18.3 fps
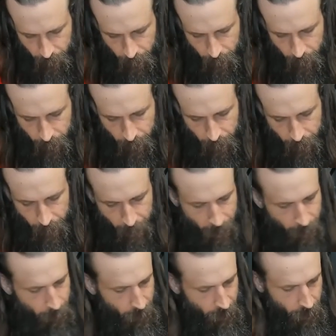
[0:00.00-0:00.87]
that
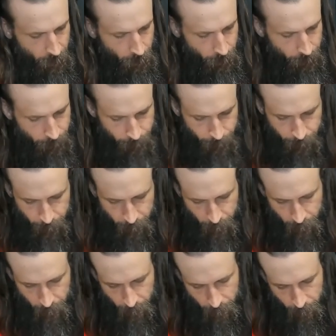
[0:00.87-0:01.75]
I'm here.
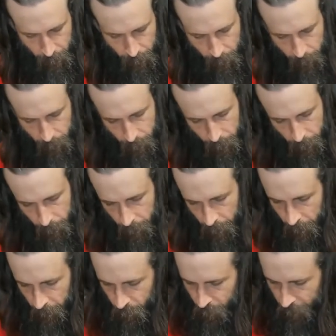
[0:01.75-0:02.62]

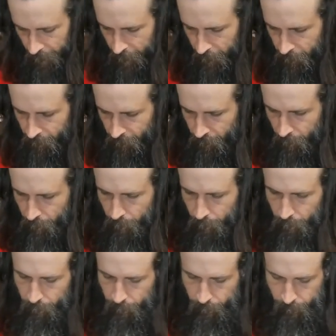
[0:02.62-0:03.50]
Because without you,
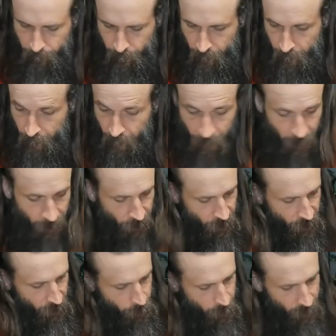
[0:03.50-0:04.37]
I'd
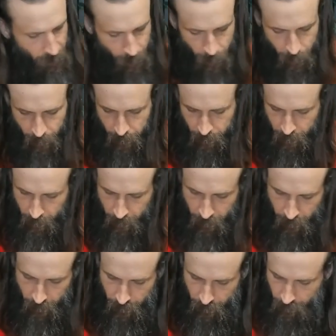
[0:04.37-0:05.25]
just be talking
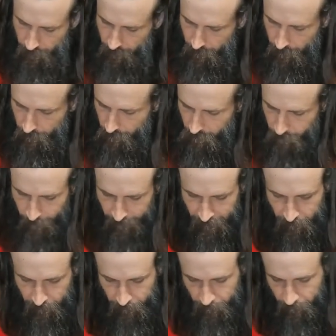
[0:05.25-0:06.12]
into
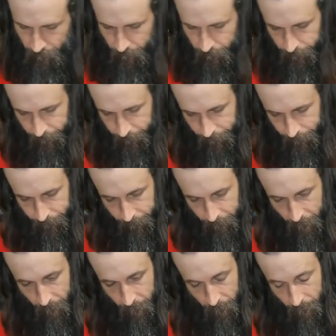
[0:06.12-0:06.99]
space.
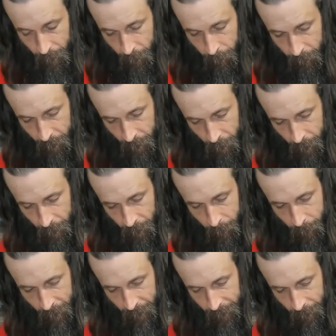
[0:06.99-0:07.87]
Talking to
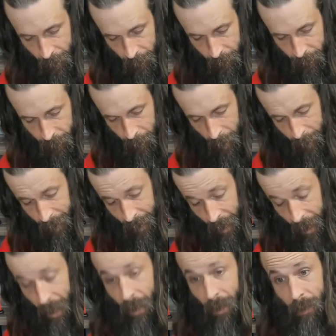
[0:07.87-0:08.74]
myself. Maybe the
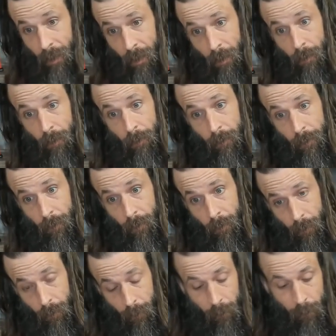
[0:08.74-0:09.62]
aliens
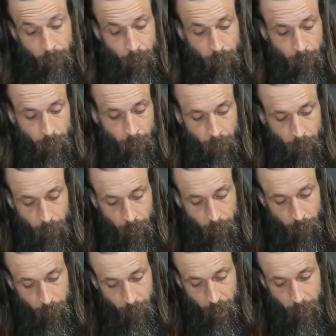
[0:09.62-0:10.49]

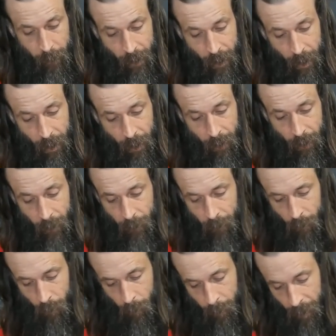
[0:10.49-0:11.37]

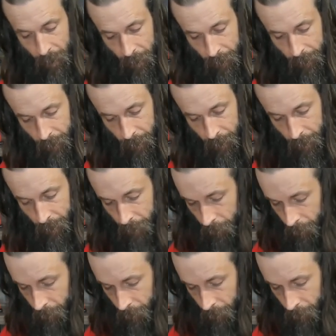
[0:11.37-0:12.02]
would be listening.